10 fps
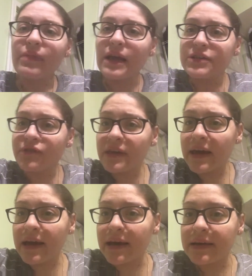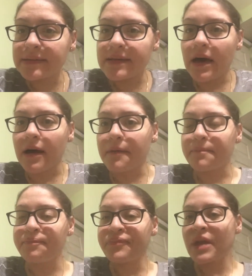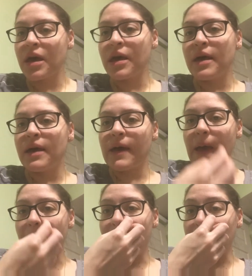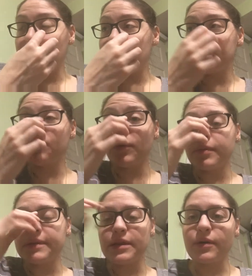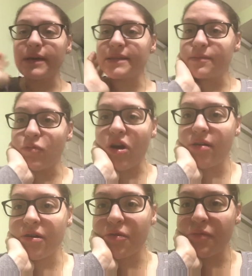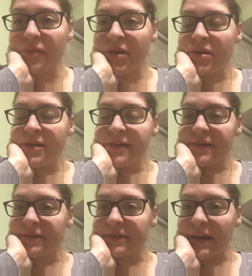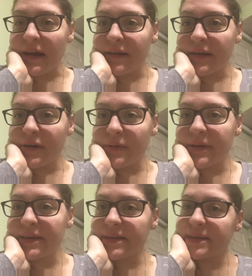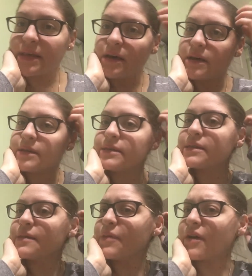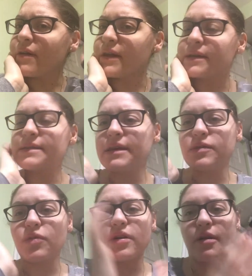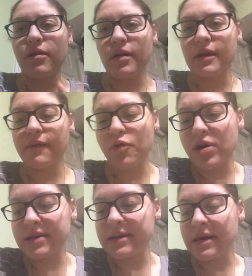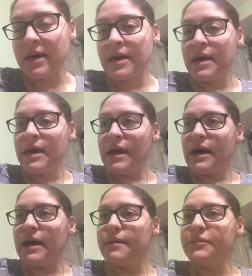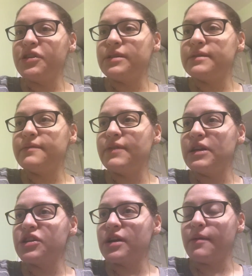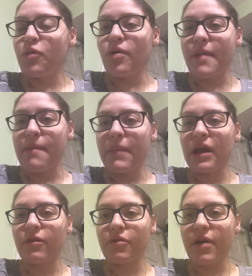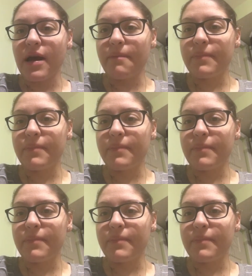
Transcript: that's really it, guys. I guess we will see you guys tomorrow. Rosario is sleeping already because he has work early, of course. I'm just finishing up all my medical crap,